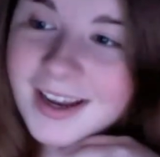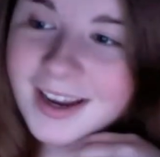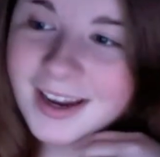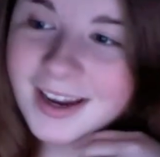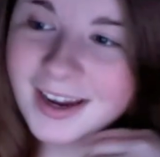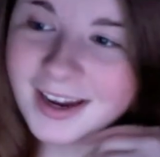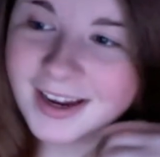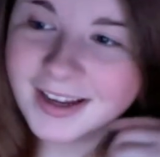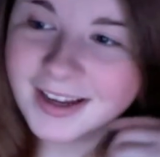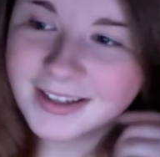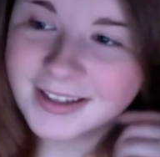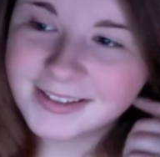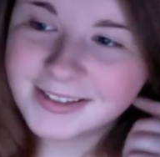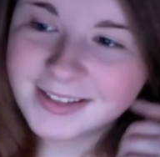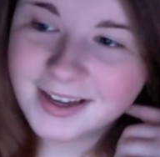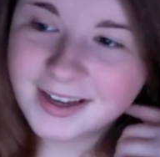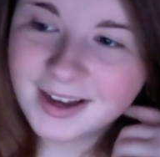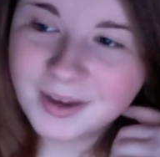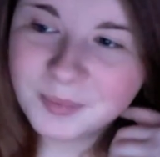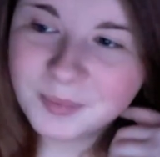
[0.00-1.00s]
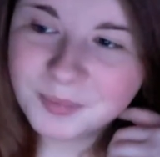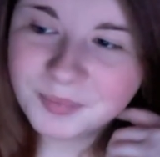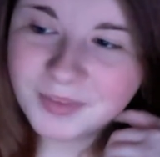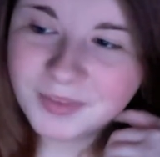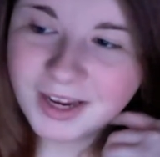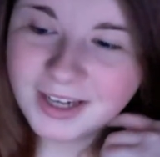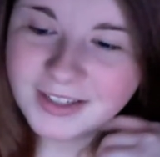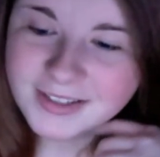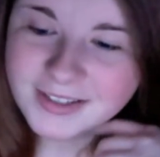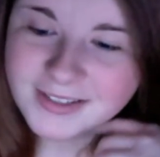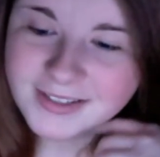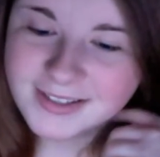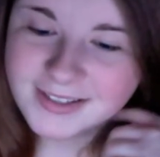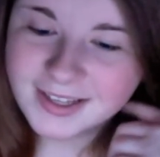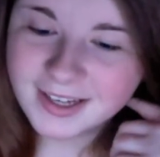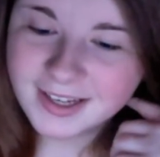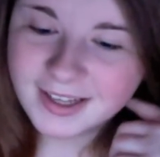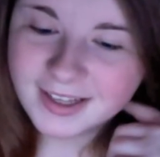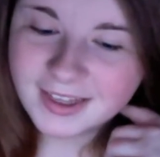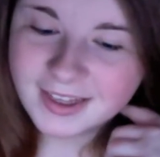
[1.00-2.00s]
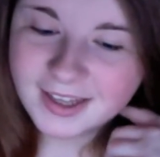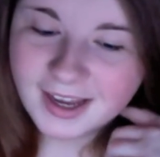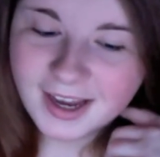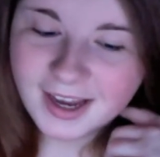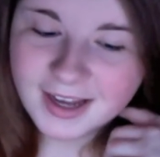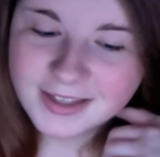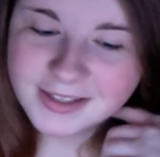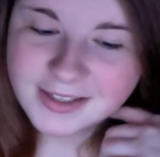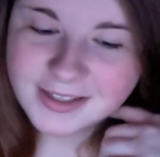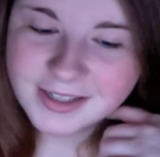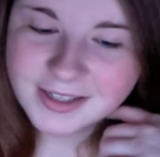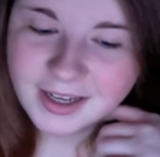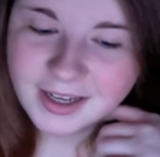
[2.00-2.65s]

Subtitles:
And I just think that